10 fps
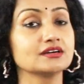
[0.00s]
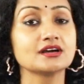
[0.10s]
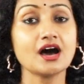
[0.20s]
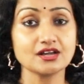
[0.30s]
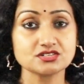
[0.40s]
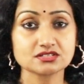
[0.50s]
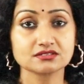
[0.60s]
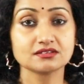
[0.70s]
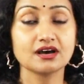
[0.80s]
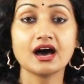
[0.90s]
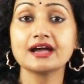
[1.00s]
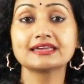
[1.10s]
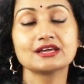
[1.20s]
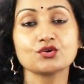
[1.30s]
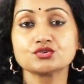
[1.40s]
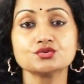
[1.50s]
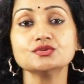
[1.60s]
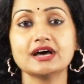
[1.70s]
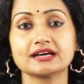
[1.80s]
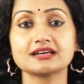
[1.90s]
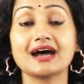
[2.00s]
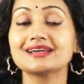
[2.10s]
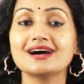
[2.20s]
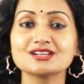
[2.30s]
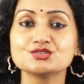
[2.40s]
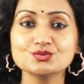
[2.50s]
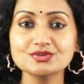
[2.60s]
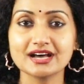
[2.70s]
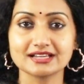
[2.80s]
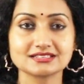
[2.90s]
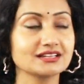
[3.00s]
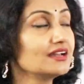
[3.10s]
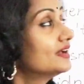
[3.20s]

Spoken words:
can't. I cannot do that. I can't do that.